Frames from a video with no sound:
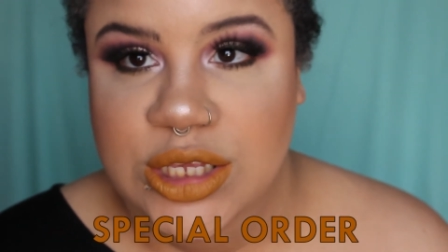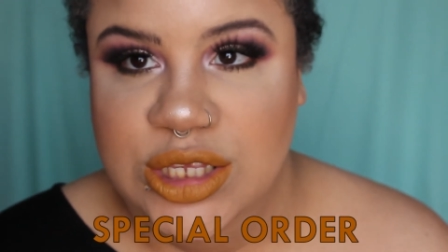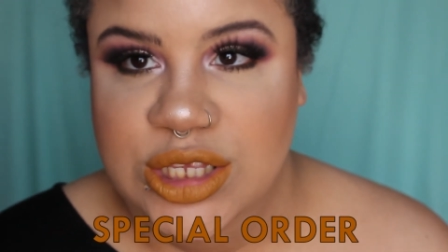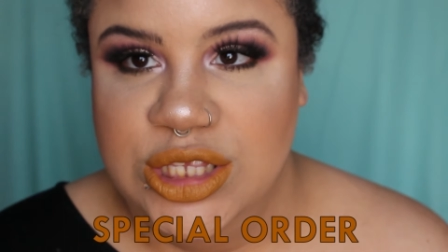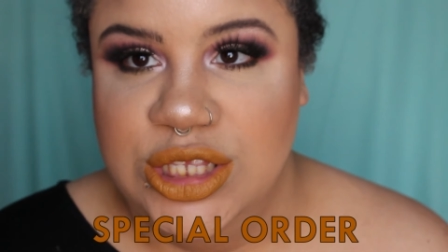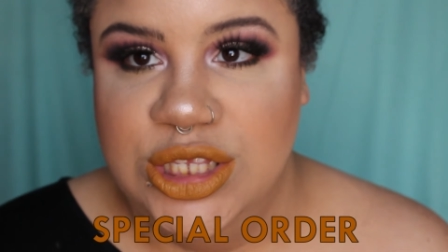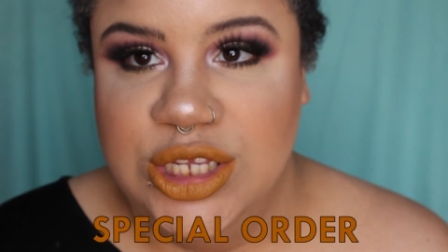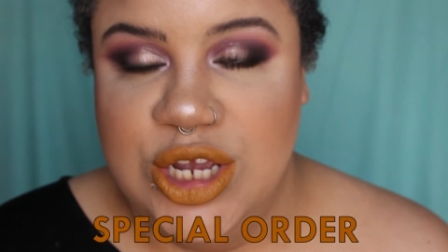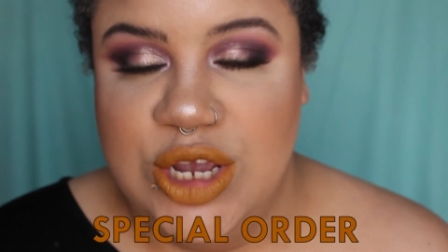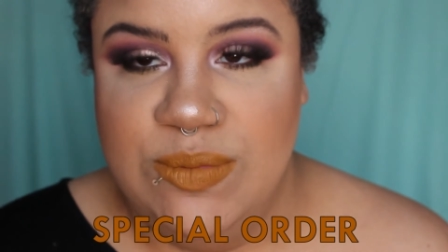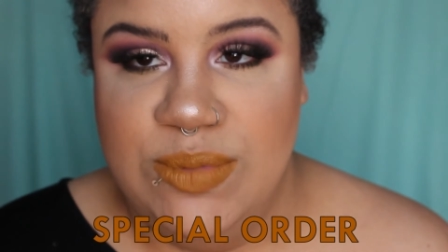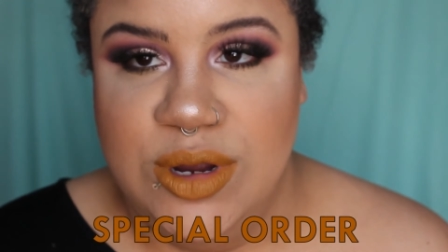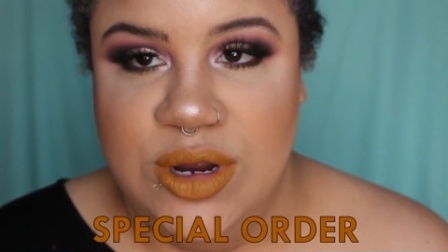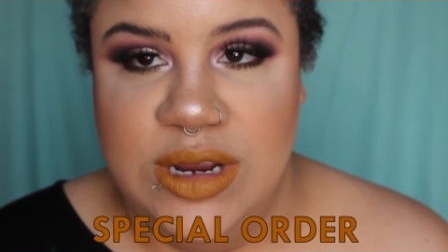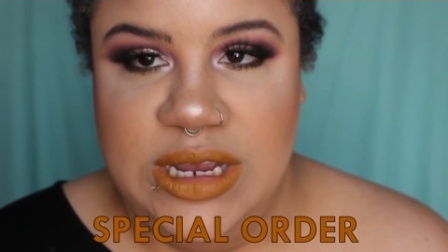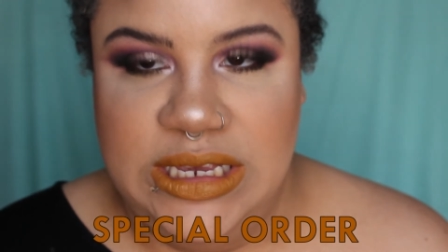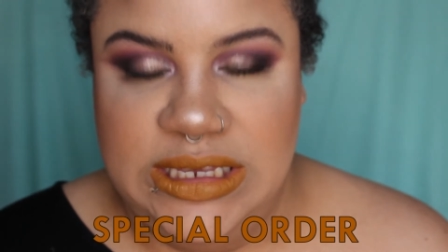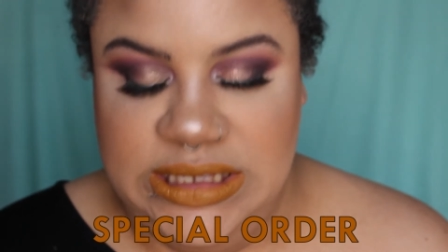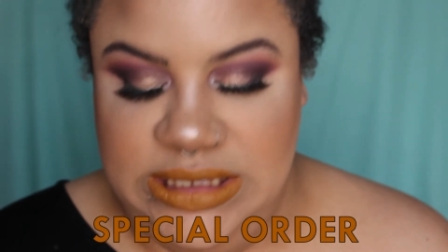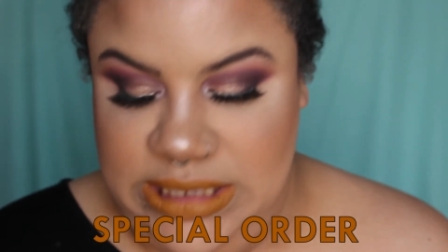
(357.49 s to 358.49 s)
Super
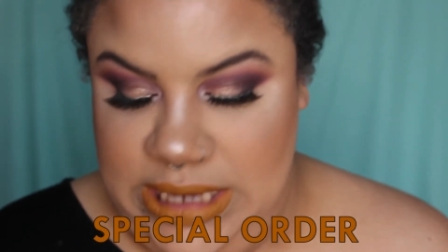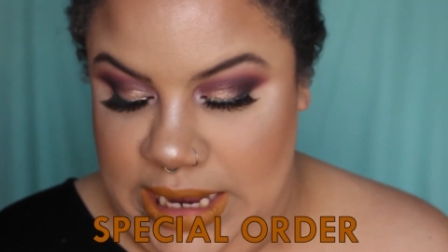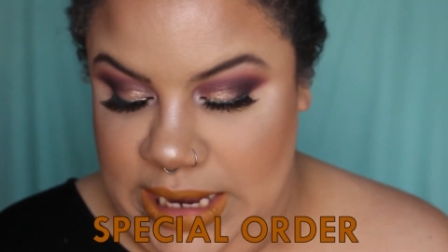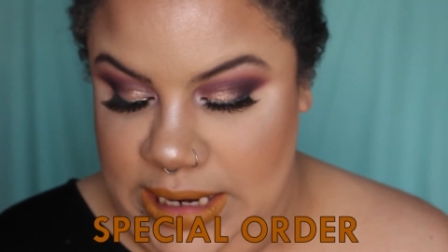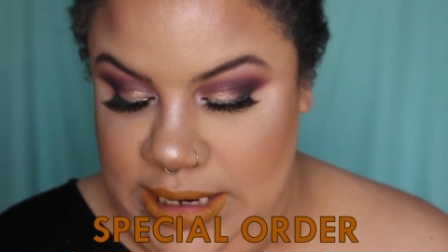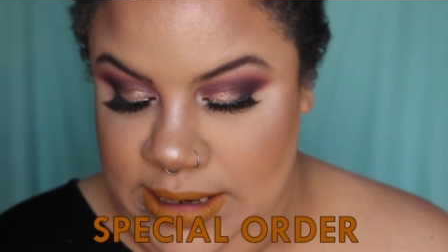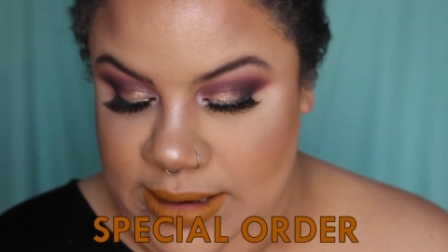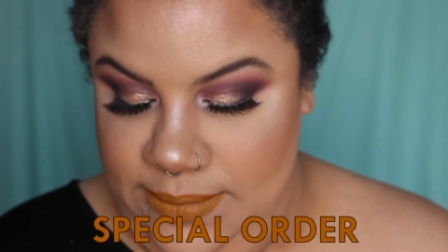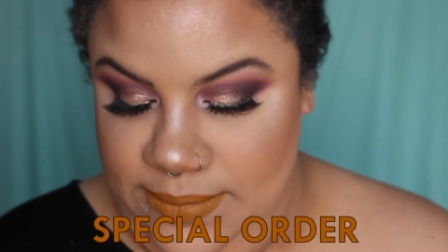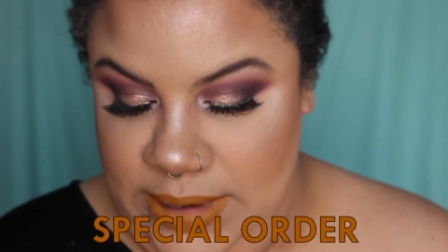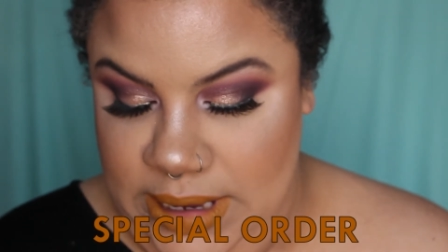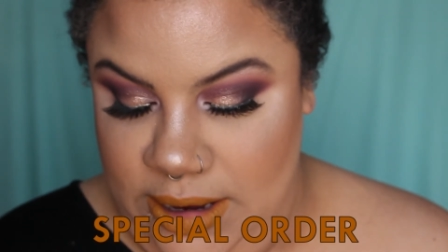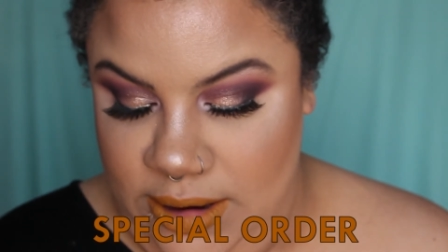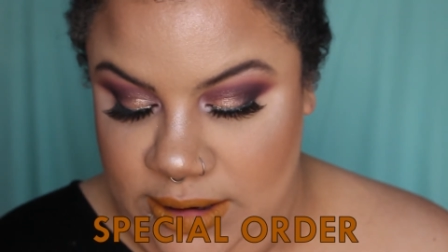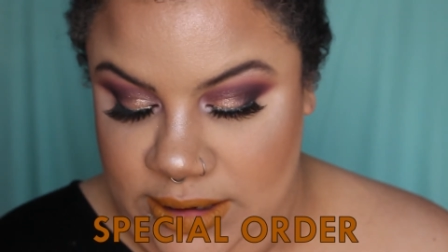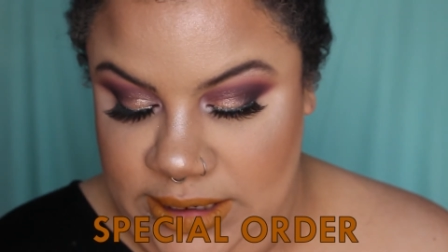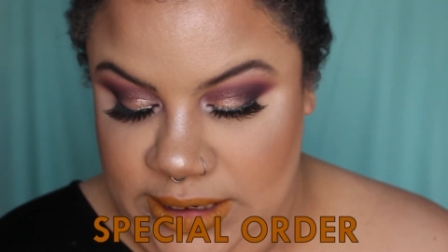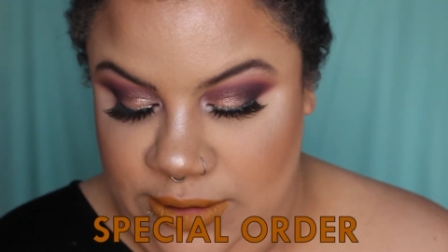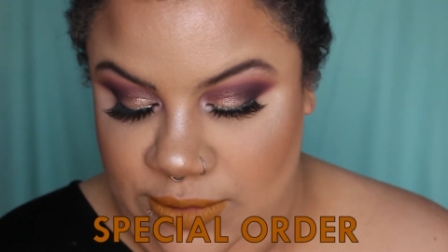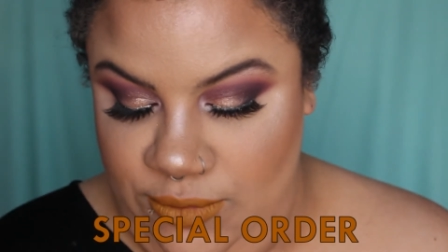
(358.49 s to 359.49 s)
excited
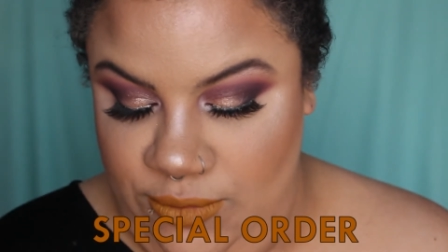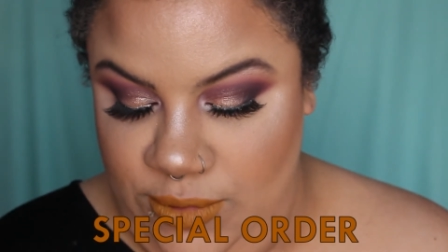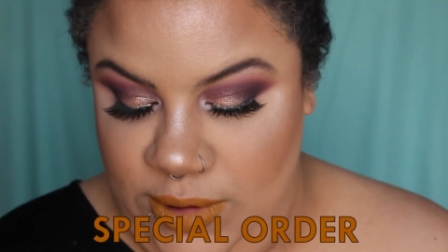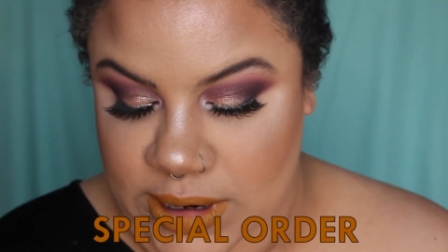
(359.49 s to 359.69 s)
about it.